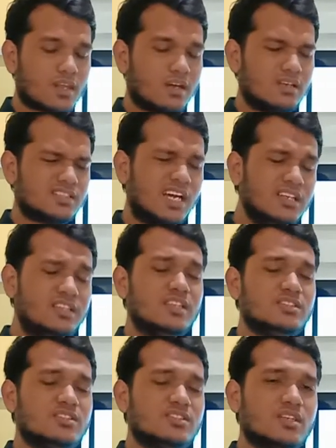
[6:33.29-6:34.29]

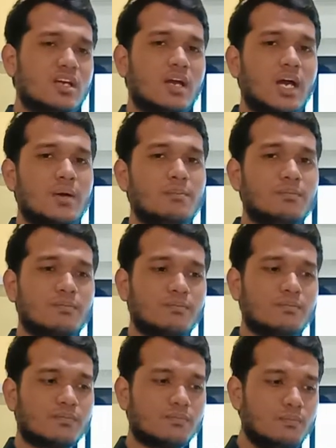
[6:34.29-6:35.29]
scientists
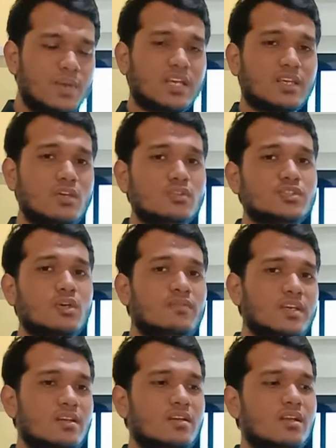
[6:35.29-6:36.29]
make use of
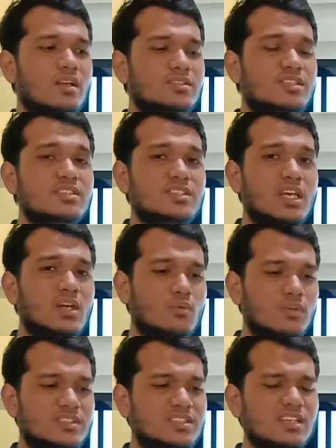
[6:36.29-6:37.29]
it? Since it
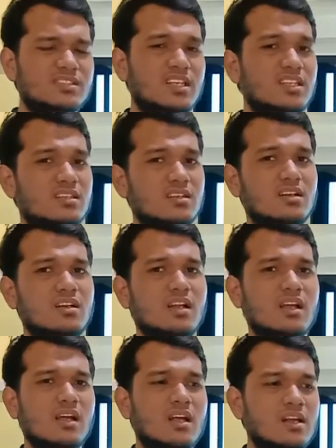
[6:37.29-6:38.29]
was just little,
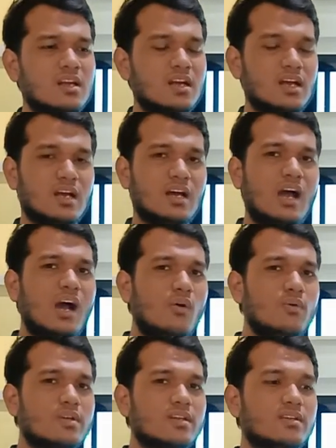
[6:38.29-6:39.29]

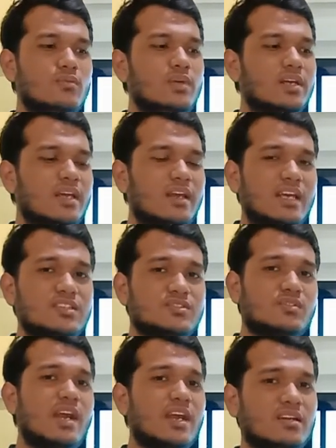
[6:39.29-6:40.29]
how we can
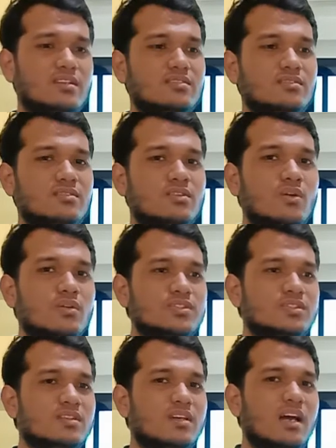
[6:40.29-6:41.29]
extract
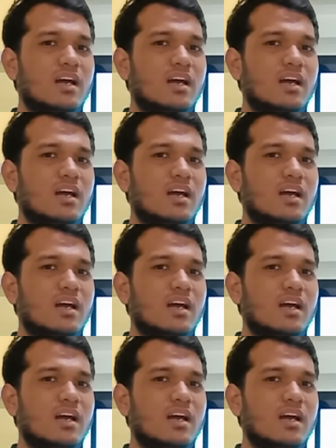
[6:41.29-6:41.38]
those